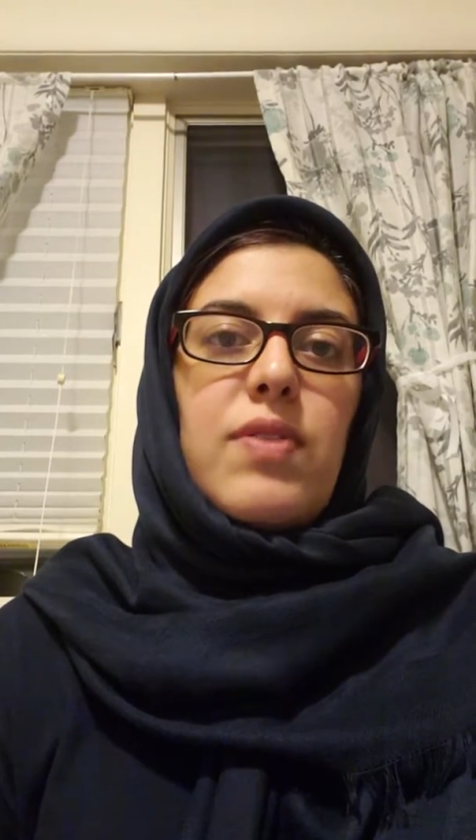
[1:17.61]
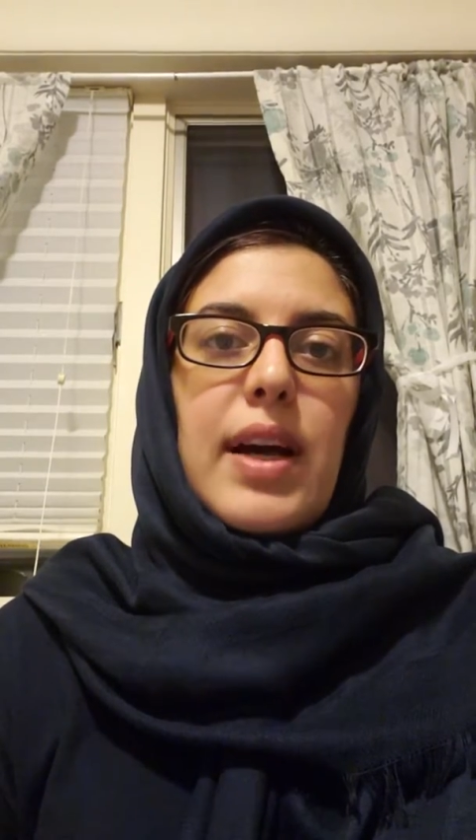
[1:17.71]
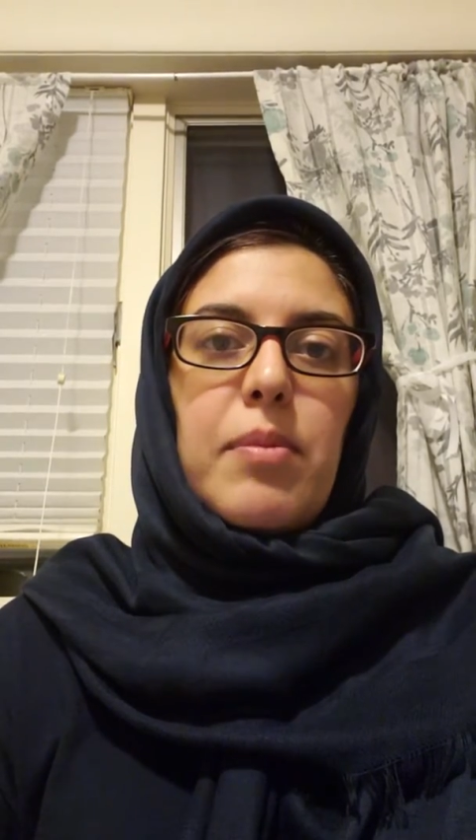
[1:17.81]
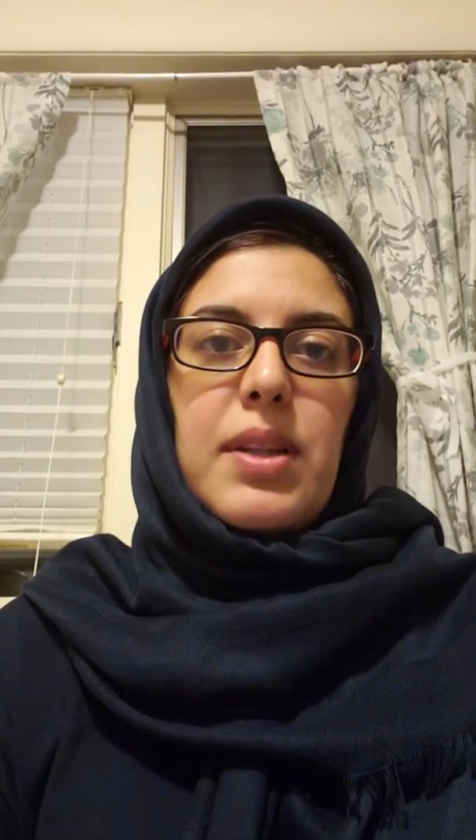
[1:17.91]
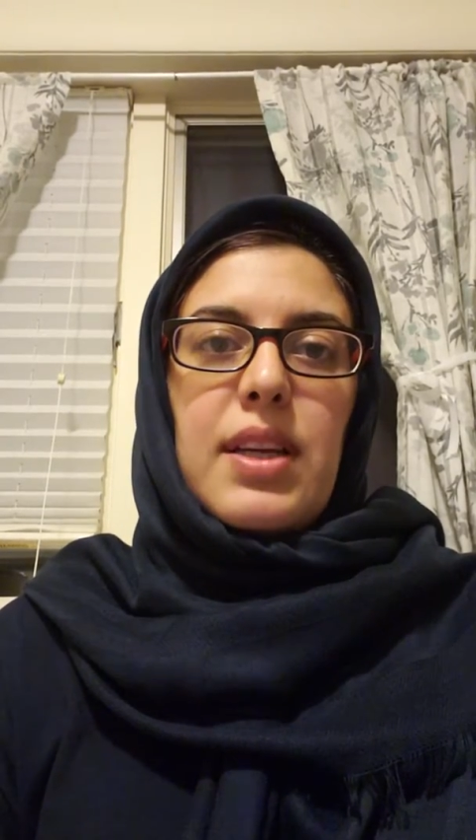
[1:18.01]

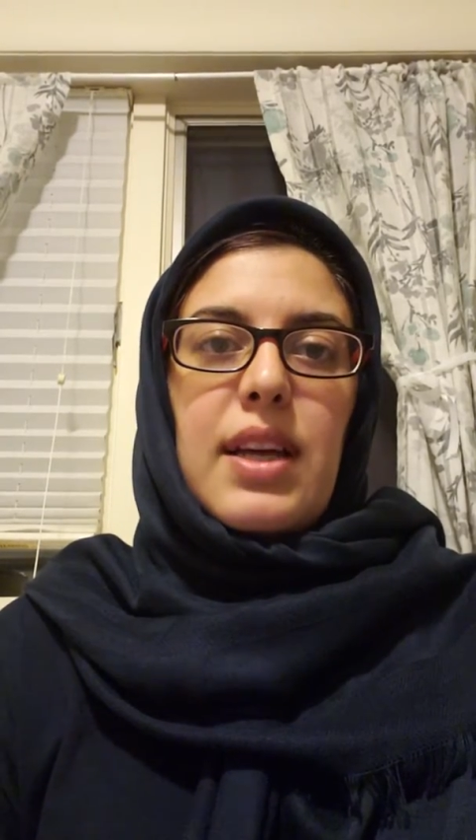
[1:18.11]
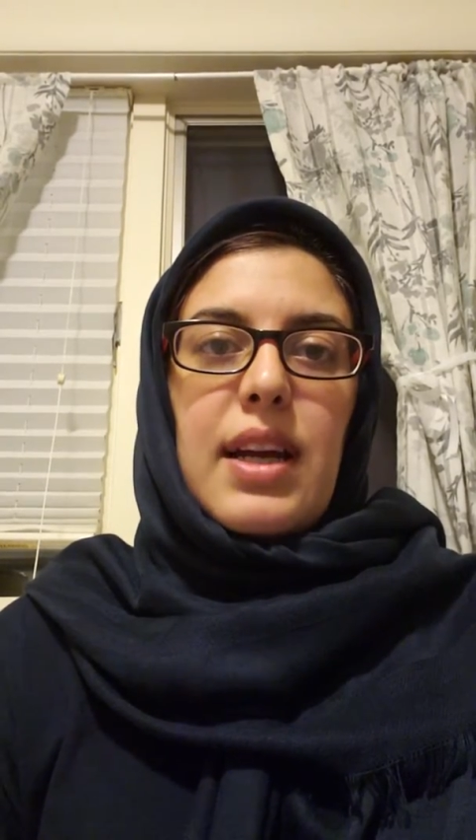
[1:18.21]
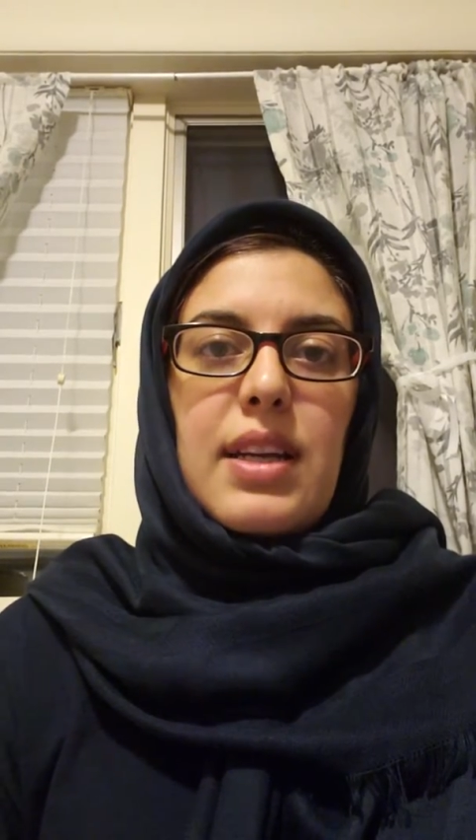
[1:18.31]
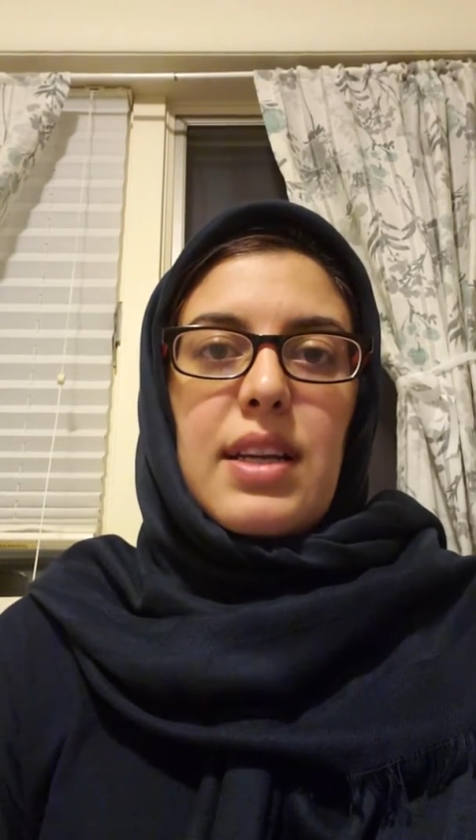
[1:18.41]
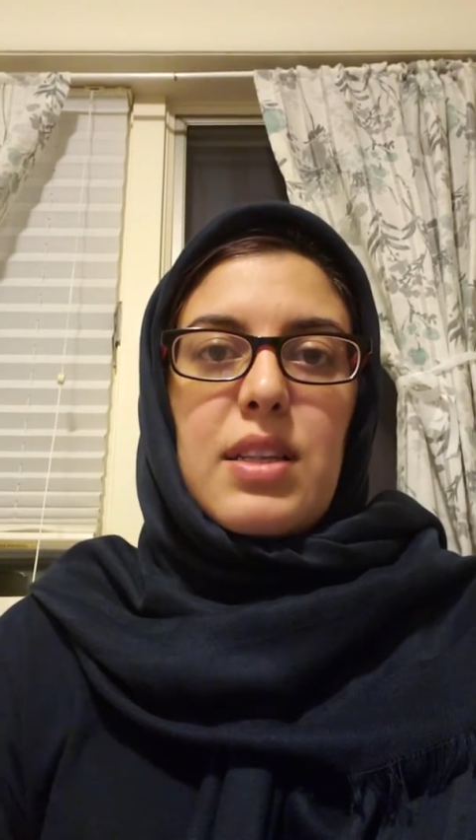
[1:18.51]
family
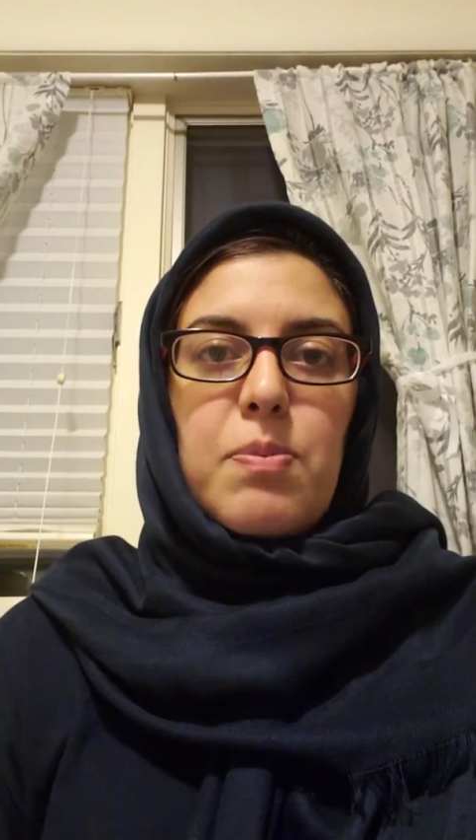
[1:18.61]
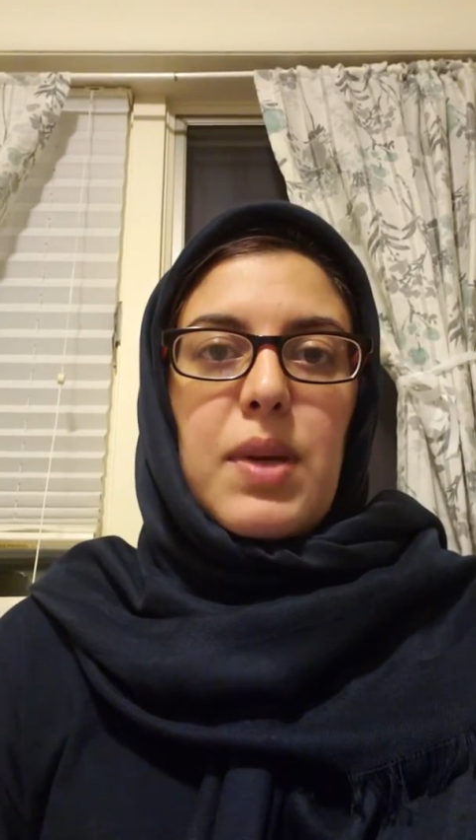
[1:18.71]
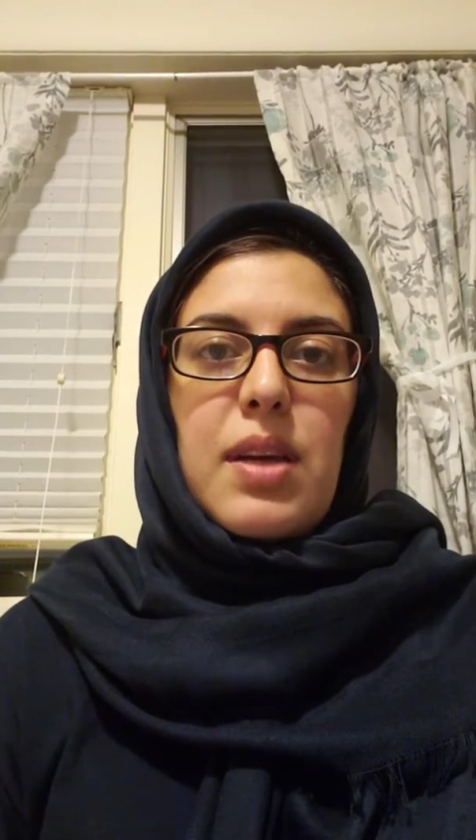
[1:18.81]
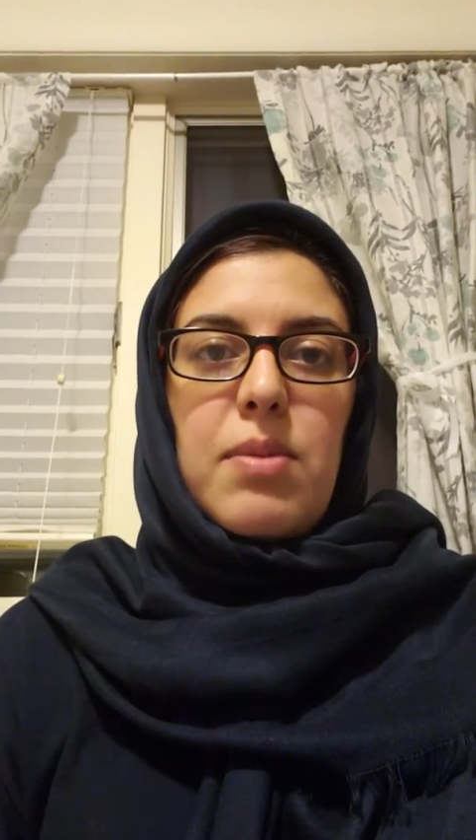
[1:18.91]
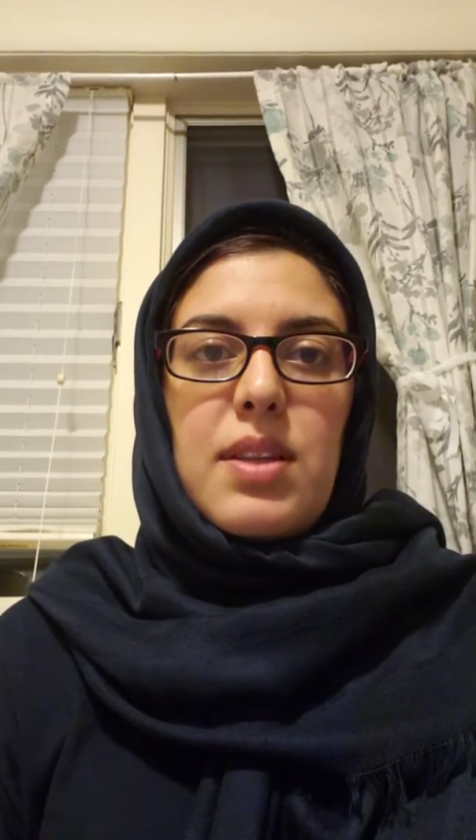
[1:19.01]
and his
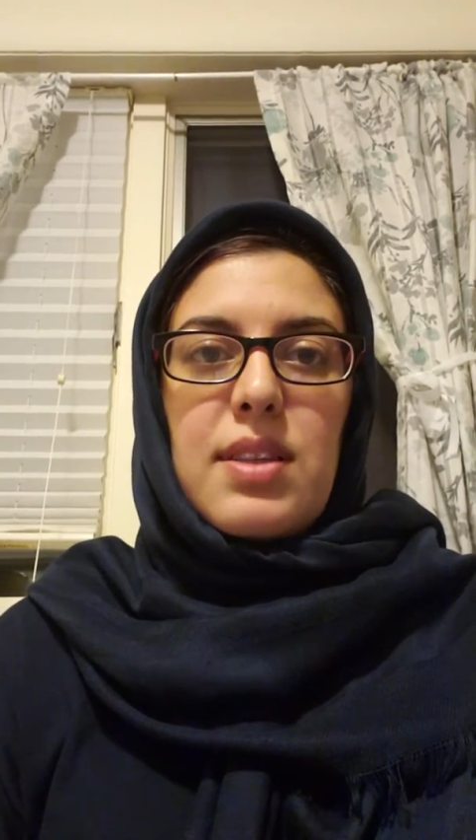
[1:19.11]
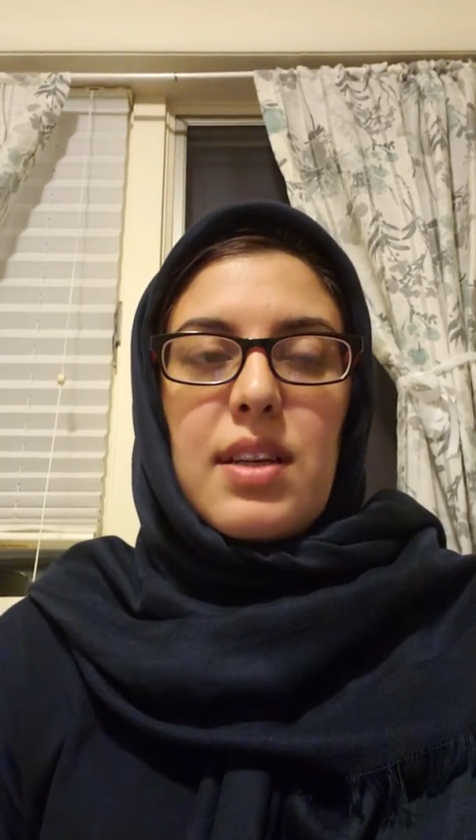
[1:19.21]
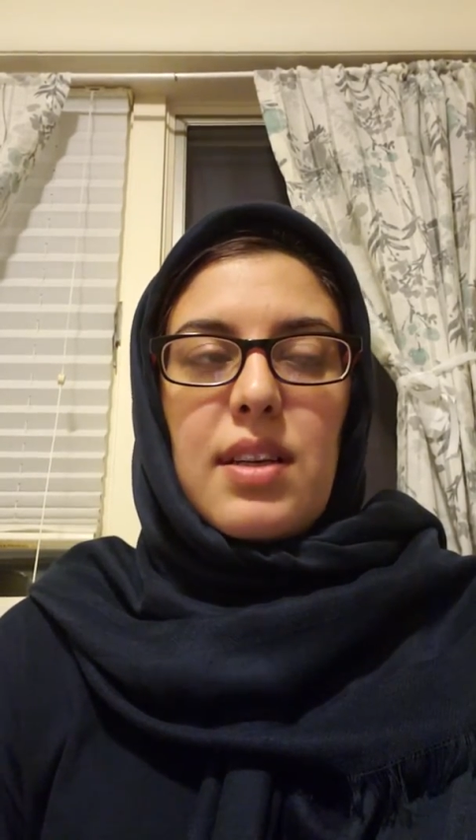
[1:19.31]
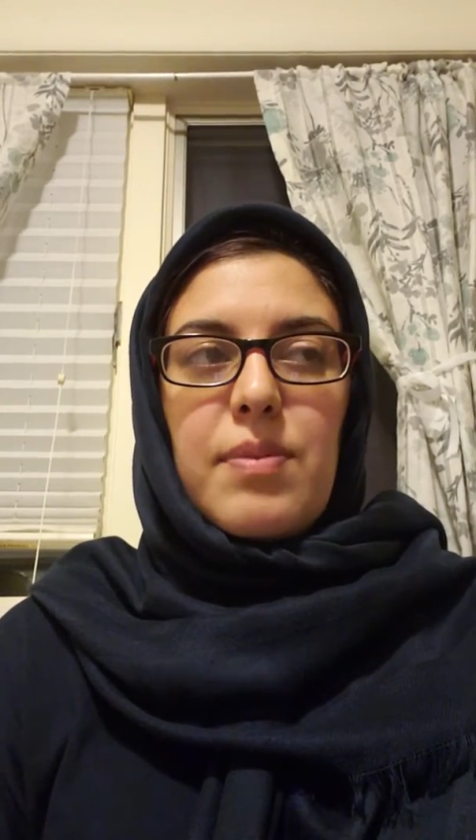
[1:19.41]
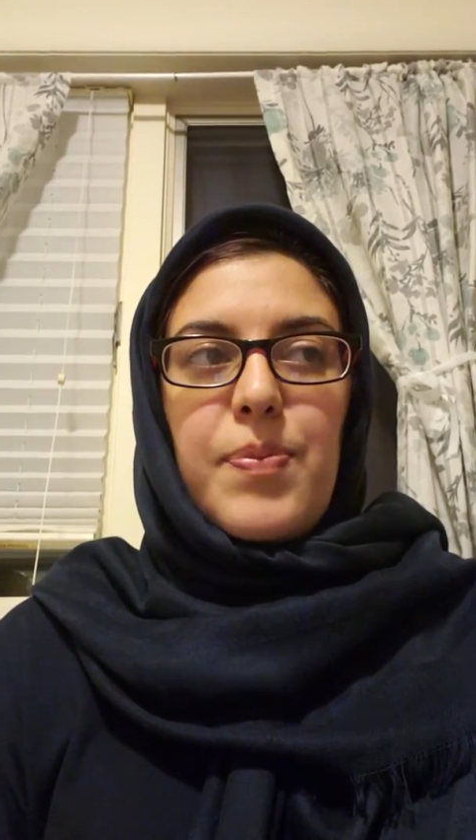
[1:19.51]
baby
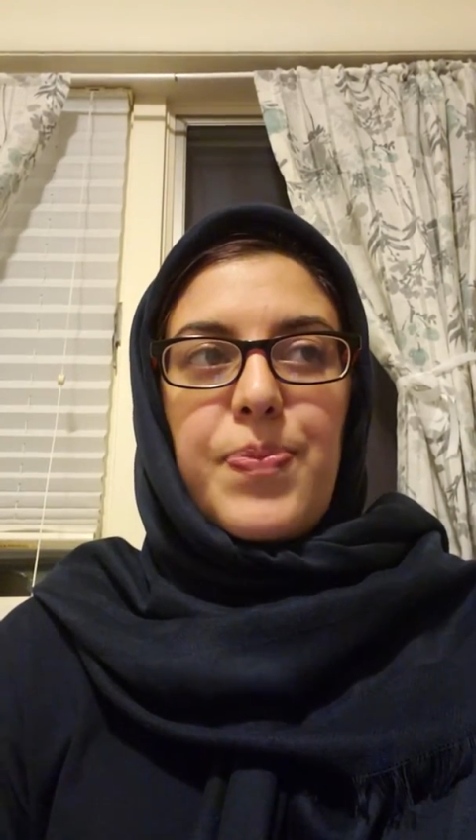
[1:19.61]
son.